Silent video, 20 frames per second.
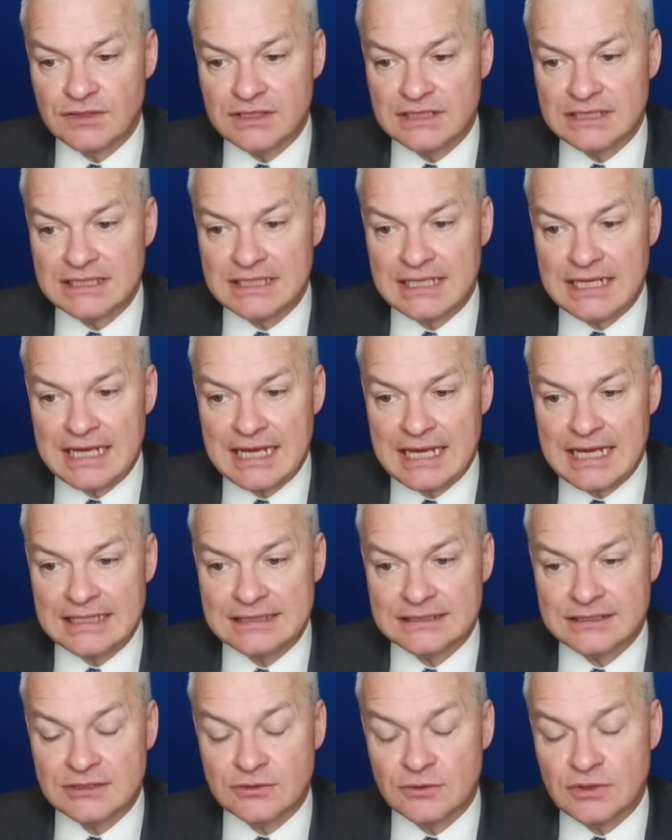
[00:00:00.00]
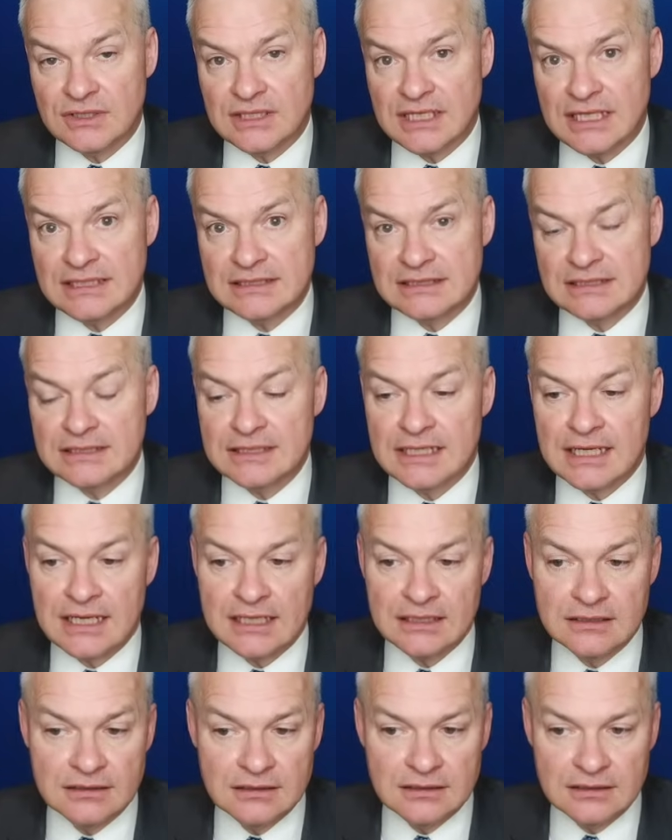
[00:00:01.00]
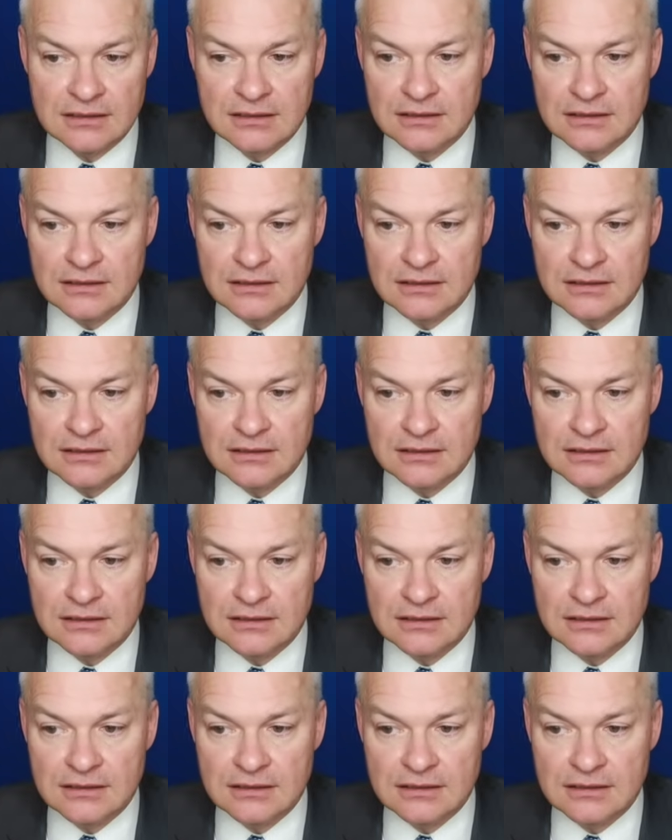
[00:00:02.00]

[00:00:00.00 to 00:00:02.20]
and an S is worth 8 to 10.